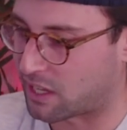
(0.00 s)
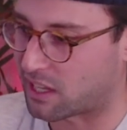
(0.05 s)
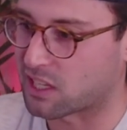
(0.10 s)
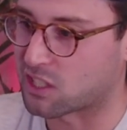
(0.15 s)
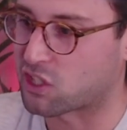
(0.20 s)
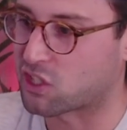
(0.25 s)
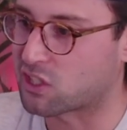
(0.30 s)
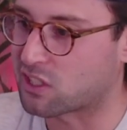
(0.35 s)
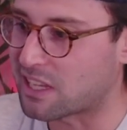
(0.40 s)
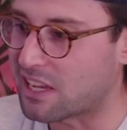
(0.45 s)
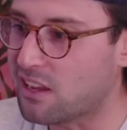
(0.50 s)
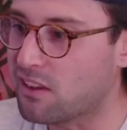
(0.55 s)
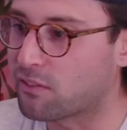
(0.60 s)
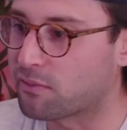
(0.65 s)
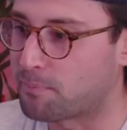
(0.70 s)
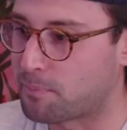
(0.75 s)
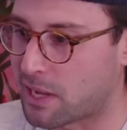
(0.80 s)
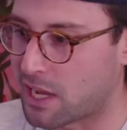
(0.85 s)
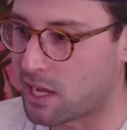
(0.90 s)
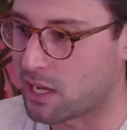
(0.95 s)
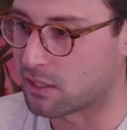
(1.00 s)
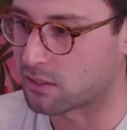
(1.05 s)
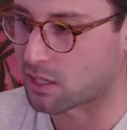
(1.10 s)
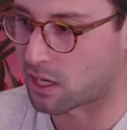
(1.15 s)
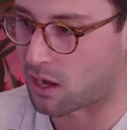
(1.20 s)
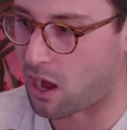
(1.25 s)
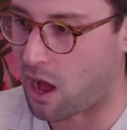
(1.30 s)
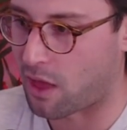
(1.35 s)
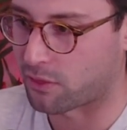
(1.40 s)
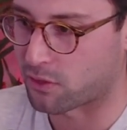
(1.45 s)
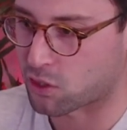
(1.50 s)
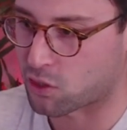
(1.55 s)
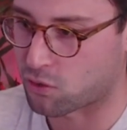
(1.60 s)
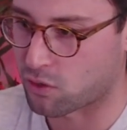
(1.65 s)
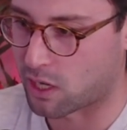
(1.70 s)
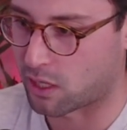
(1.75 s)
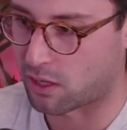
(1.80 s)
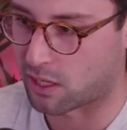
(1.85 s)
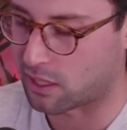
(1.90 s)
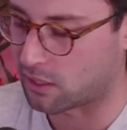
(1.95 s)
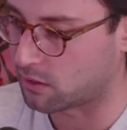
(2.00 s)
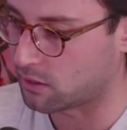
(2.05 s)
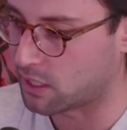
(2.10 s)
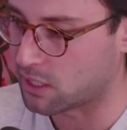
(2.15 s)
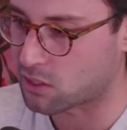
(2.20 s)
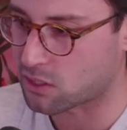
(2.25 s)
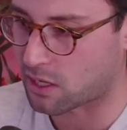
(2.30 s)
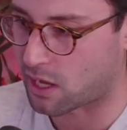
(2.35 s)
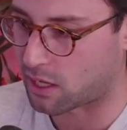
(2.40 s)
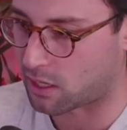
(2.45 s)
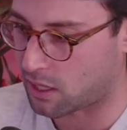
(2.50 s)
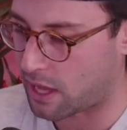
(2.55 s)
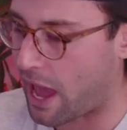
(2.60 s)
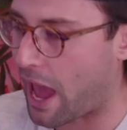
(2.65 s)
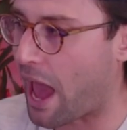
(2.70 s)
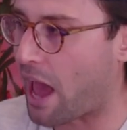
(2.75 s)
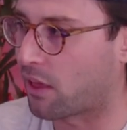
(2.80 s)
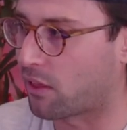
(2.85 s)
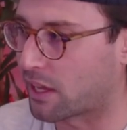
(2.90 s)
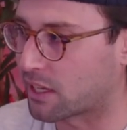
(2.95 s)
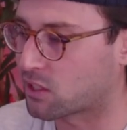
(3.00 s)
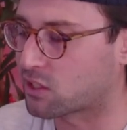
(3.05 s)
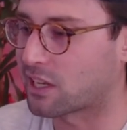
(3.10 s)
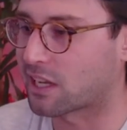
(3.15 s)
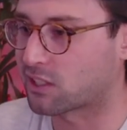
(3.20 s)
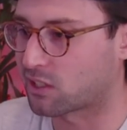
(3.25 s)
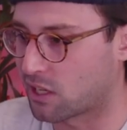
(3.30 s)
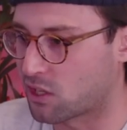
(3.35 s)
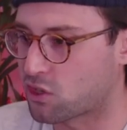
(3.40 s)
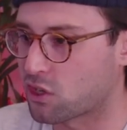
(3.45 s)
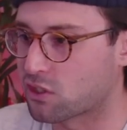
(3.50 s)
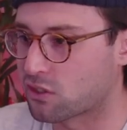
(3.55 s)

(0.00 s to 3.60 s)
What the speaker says: It's like a sea of beads like on the street. Like at least like 6